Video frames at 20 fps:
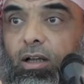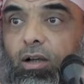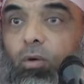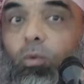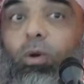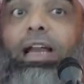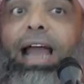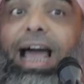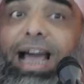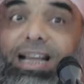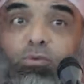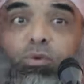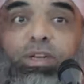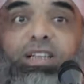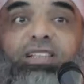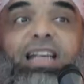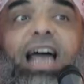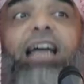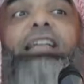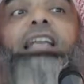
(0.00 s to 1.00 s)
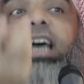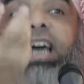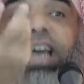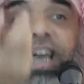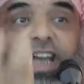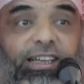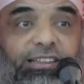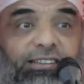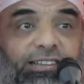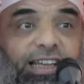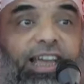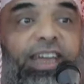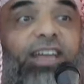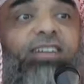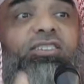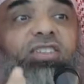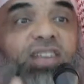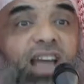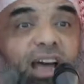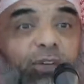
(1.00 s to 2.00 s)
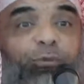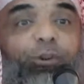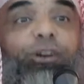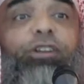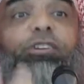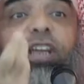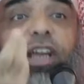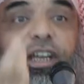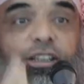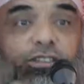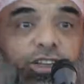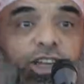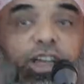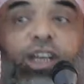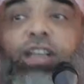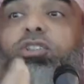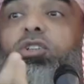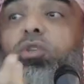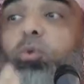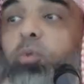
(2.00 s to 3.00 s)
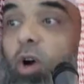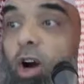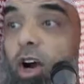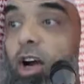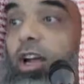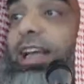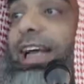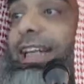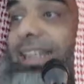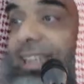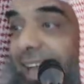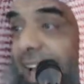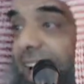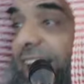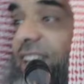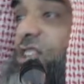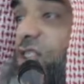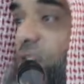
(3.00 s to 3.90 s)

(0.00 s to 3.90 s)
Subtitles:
Well, as we said, it takes effort, it needs work, it takes